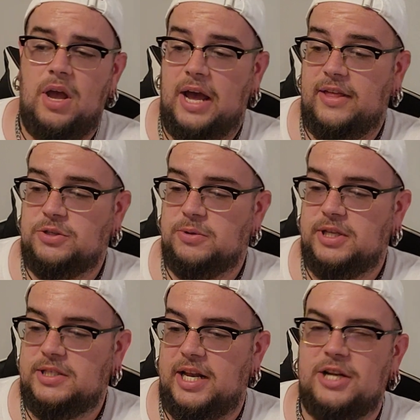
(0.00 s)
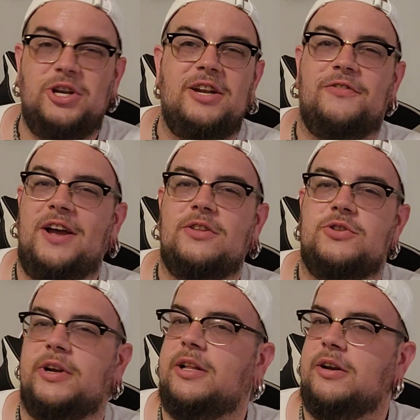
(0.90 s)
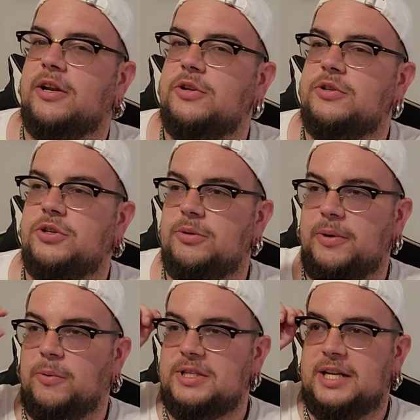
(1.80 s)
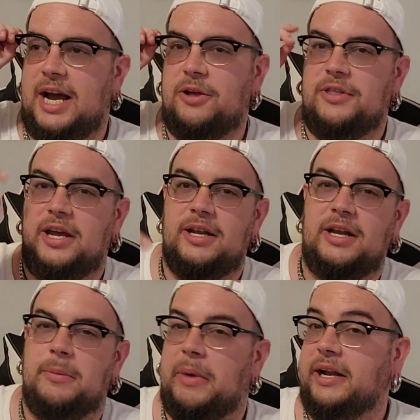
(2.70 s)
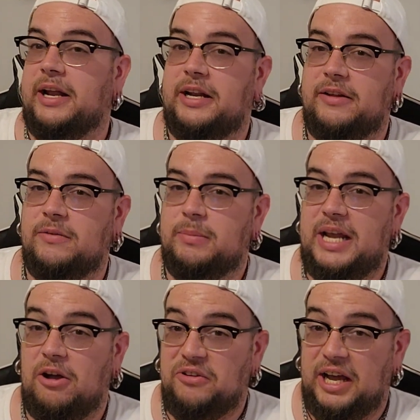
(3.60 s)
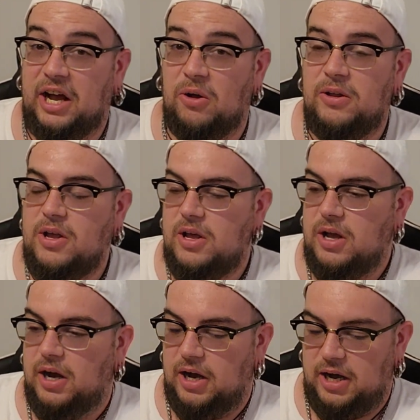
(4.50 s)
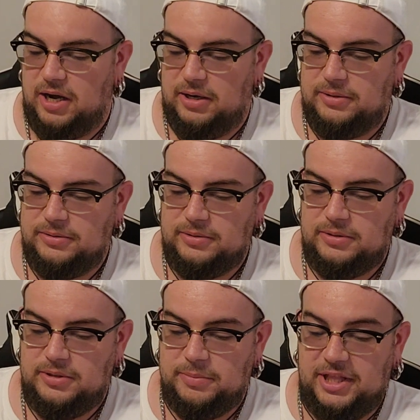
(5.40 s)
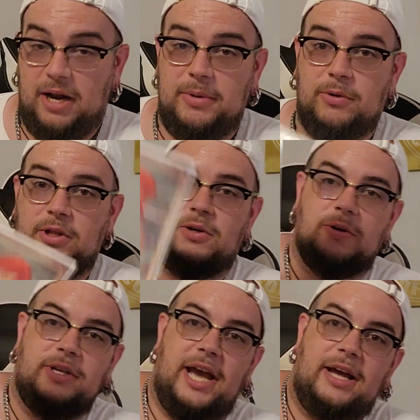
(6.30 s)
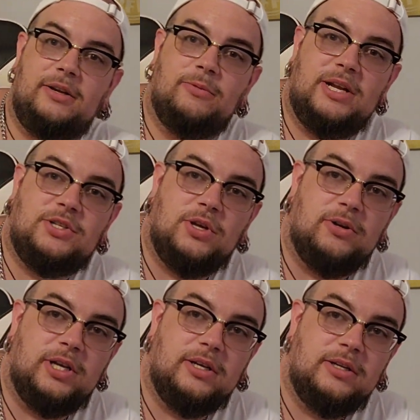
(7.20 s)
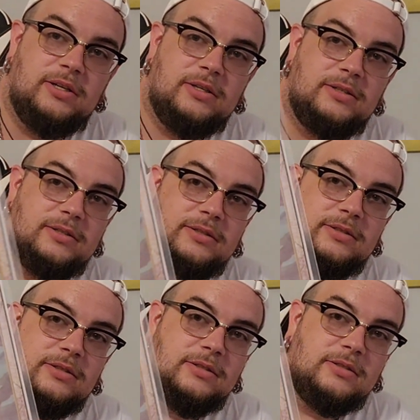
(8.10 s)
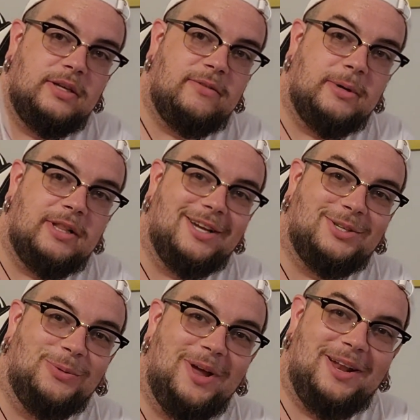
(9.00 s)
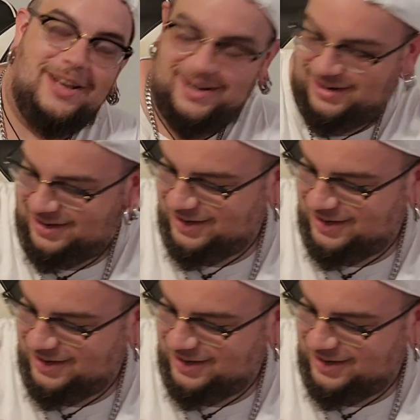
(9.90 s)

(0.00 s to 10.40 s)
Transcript: and that's what they said. I tried to find the trailer on YouTube. It wasn't out then. It might not even be out now. But that'll be really cool. Yeah, Red Sonja. Everybody likes a redhead.